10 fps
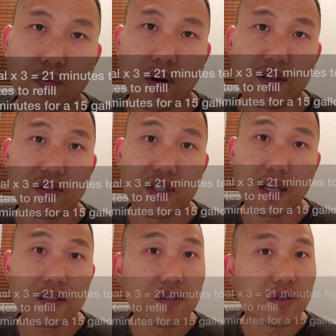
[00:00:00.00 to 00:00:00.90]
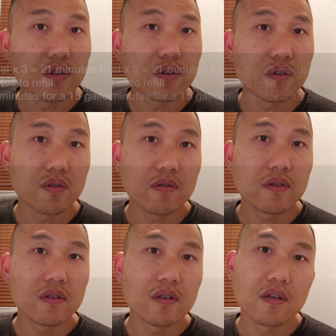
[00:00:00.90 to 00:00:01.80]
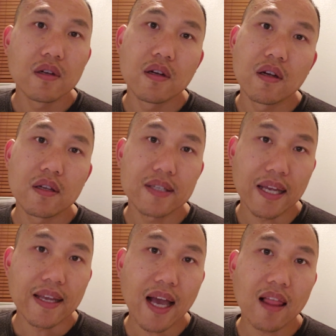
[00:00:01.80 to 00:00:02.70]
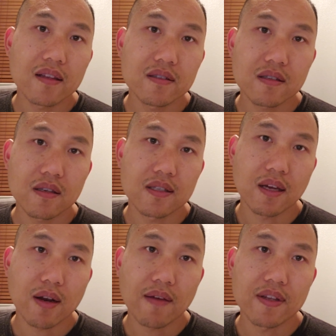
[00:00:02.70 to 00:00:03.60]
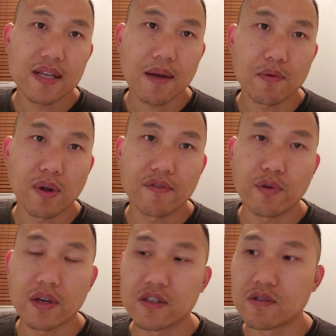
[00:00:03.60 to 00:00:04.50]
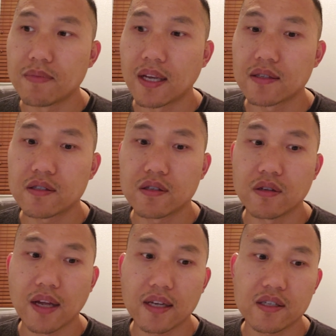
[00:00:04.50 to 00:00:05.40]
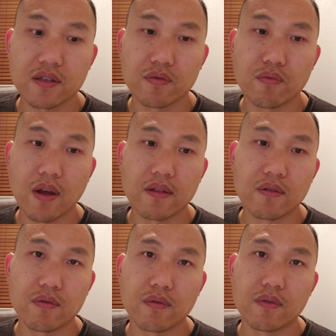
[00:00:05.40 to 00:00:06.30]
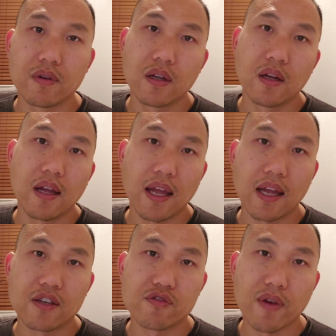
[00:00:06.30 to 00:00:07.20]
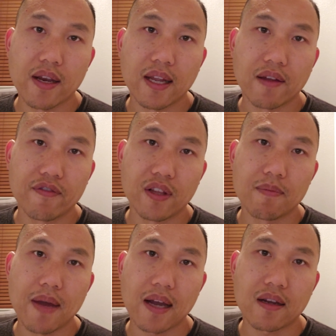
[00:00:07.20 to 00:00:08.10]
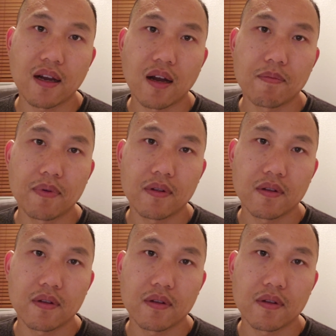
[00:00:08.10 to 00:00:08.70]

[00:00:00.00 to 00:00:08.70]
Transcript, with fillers: want to just do ten gallons, because I don't have the time to wait forty-two minutes to actually run through and drain it and fill it back up,